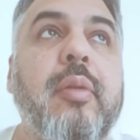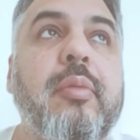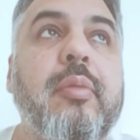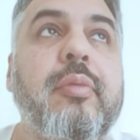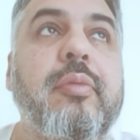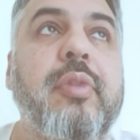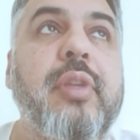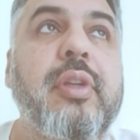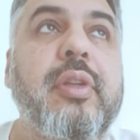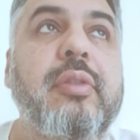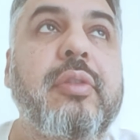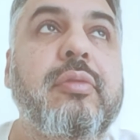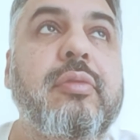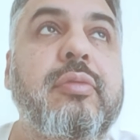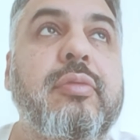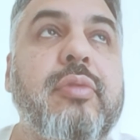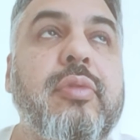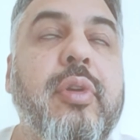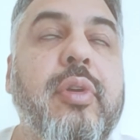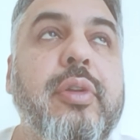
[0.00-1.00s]
We
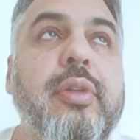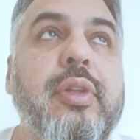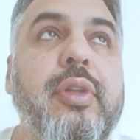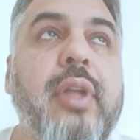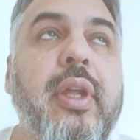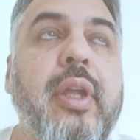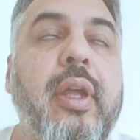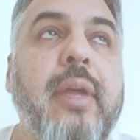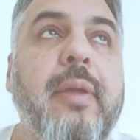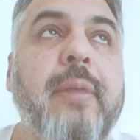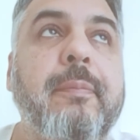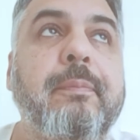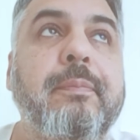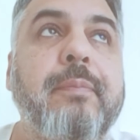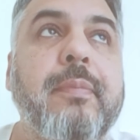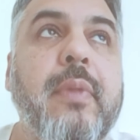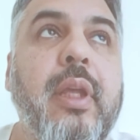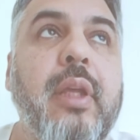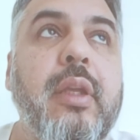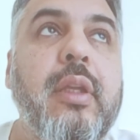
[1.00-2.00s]
run,
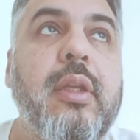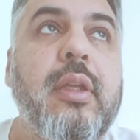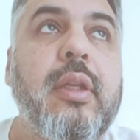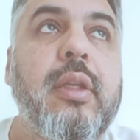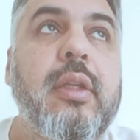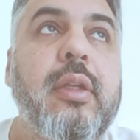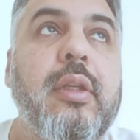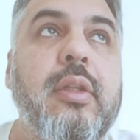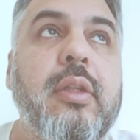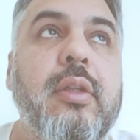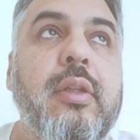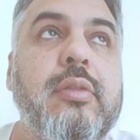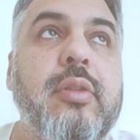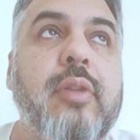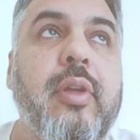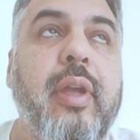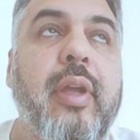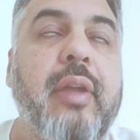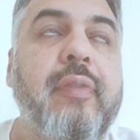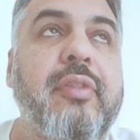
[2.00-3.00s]

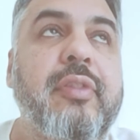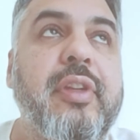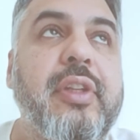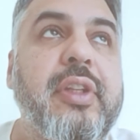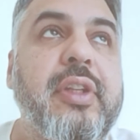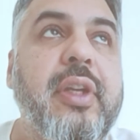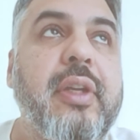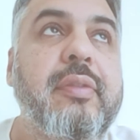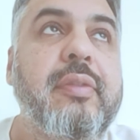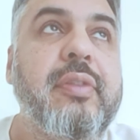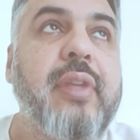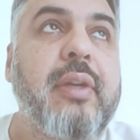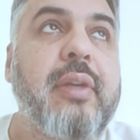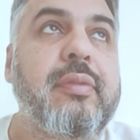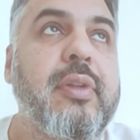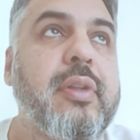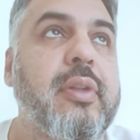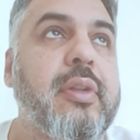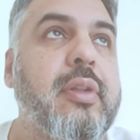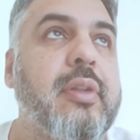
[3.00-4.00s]
so every year we
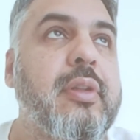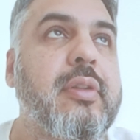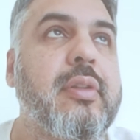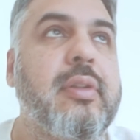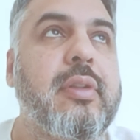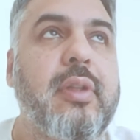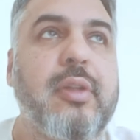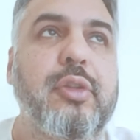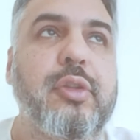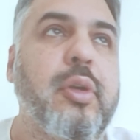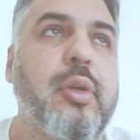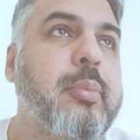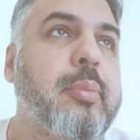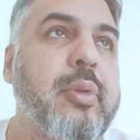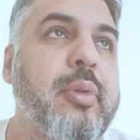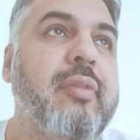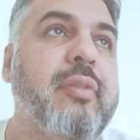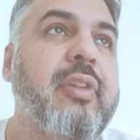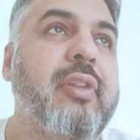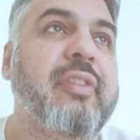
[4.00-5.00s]
have a
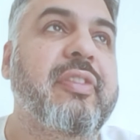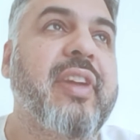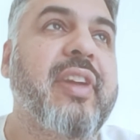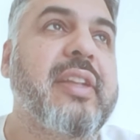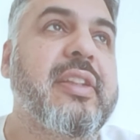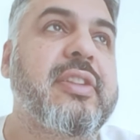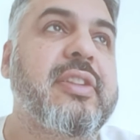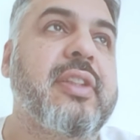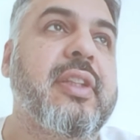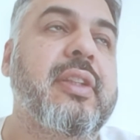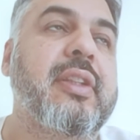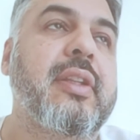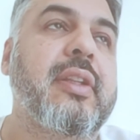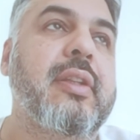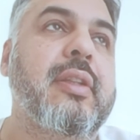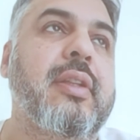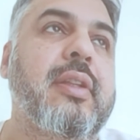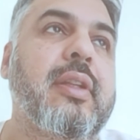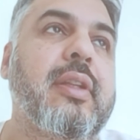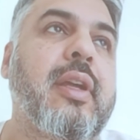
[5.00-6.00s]
number of events, and
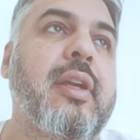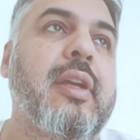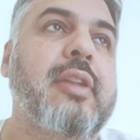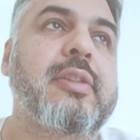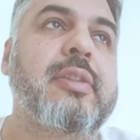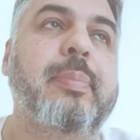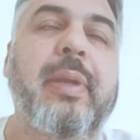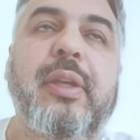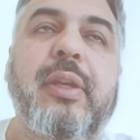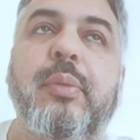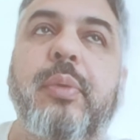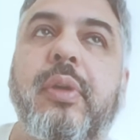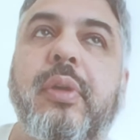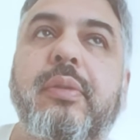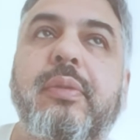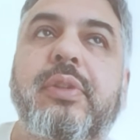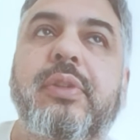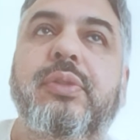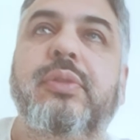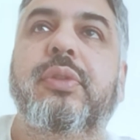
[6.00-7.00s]
the last big one,
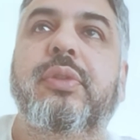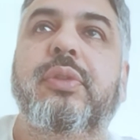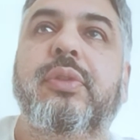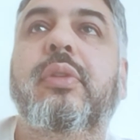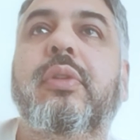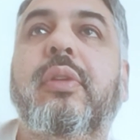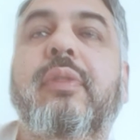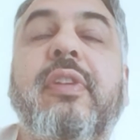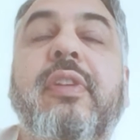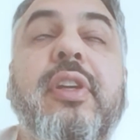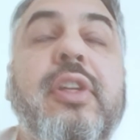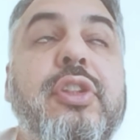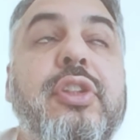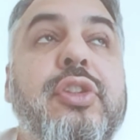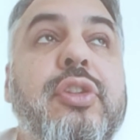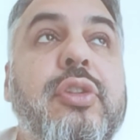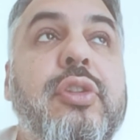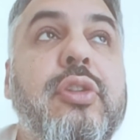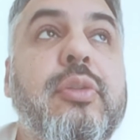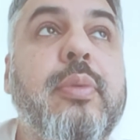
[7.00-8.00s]
which was called the
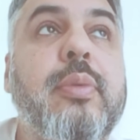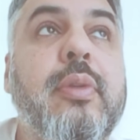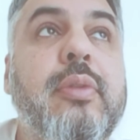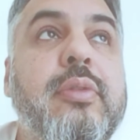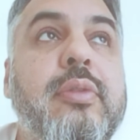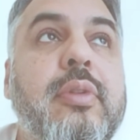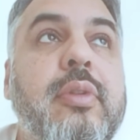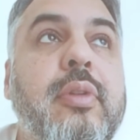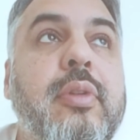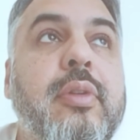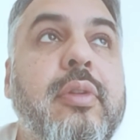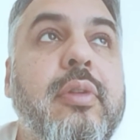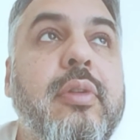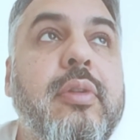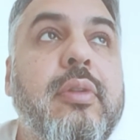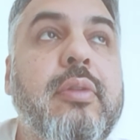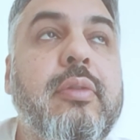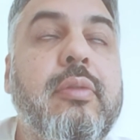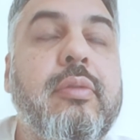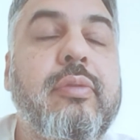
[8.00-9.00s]
Virtues, was
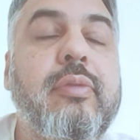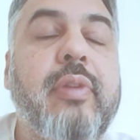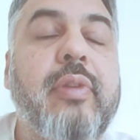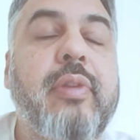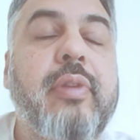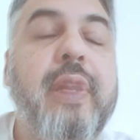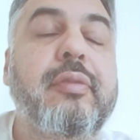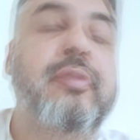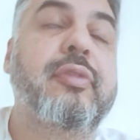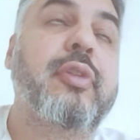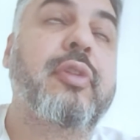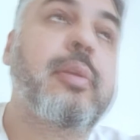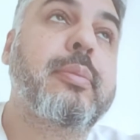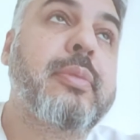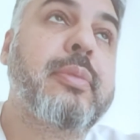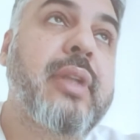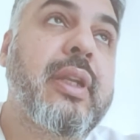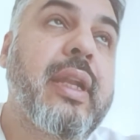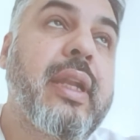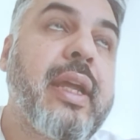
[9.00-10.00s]
run
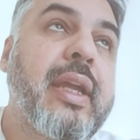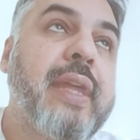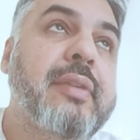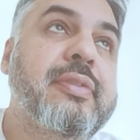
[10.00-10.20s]
from the Life